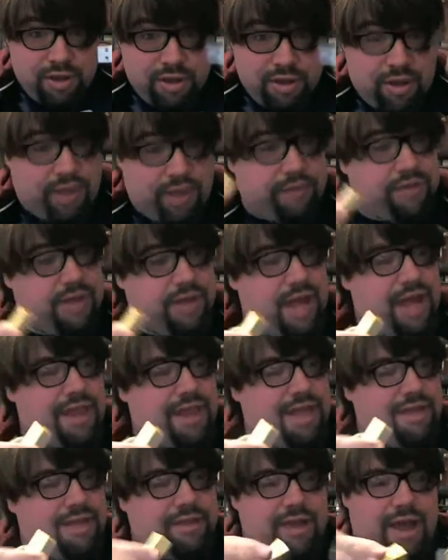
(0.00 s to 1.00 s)
I say like, I
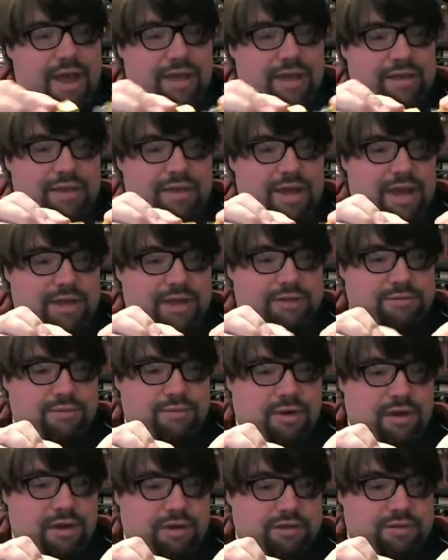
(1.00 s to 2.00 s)
like that. That's
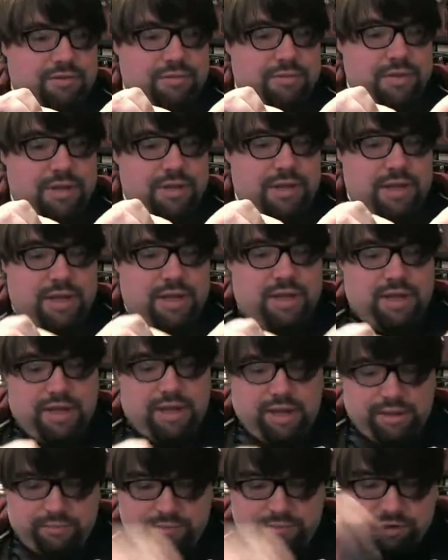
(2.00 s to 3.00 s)
awesome.
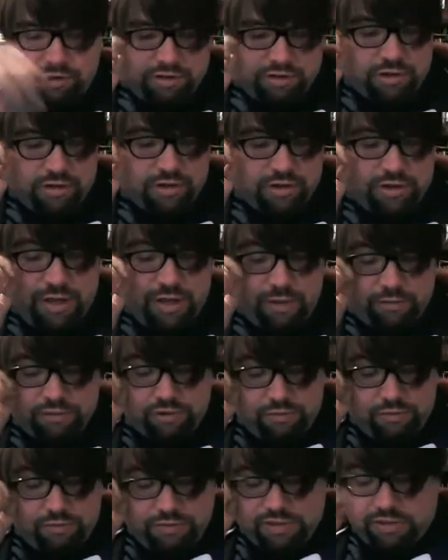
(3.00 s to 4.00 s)
I'm pretty sure that one's
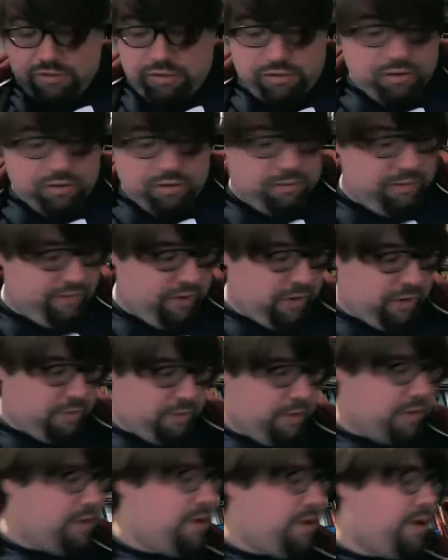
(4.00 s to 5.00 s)
going to be stolen on me very
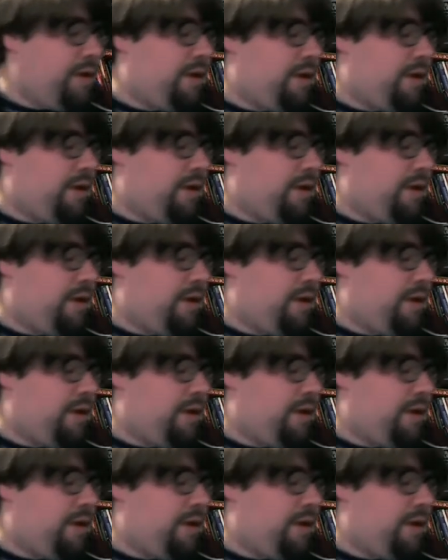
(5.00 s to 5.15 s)
quickly.